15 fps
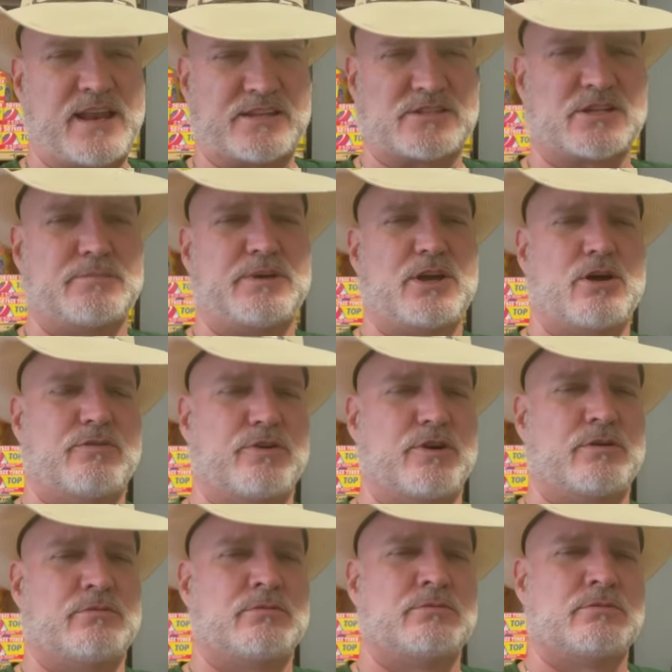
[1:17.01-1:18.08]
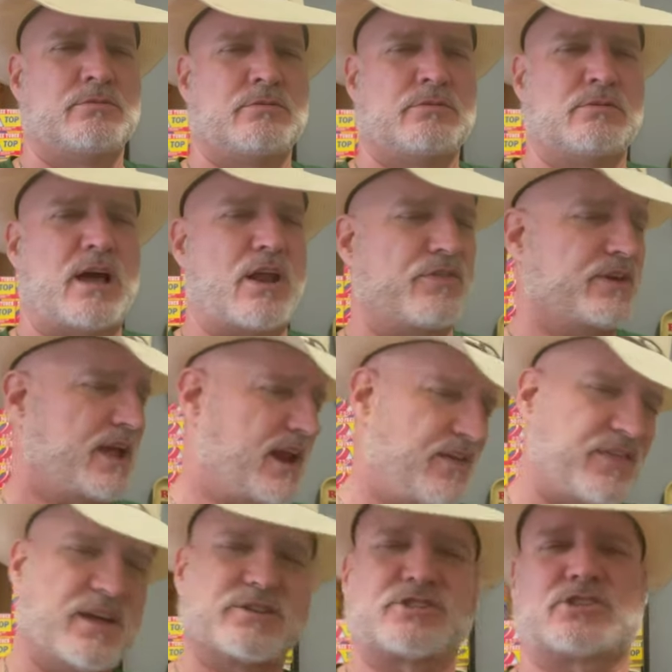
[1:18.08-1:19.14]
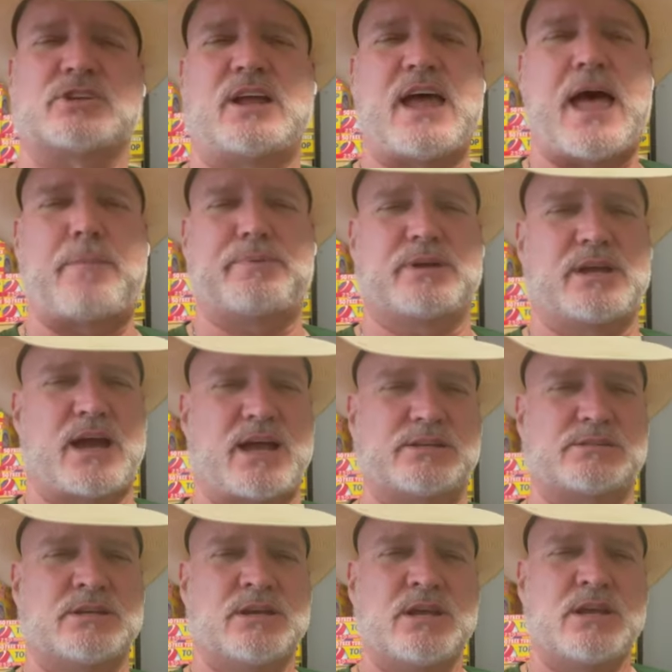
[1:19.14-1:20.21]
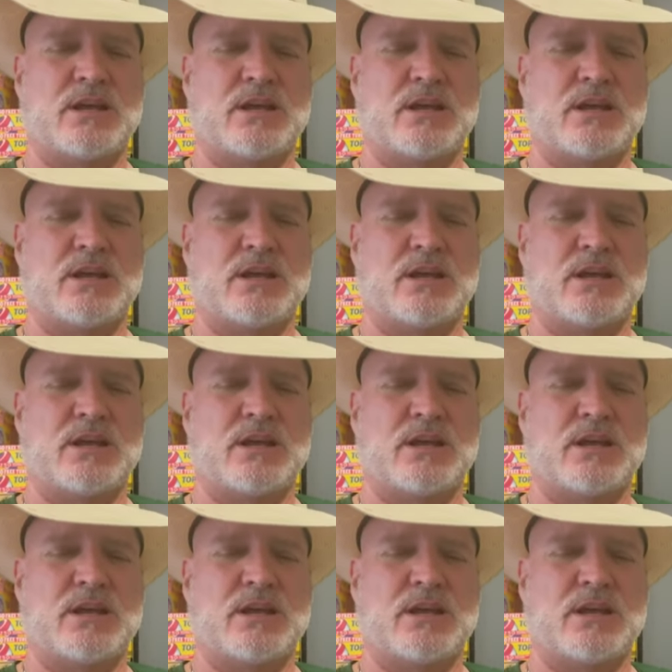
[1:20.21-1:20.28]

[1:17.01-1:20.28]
it's going to be over. I don't think anything else is going to happen, guys.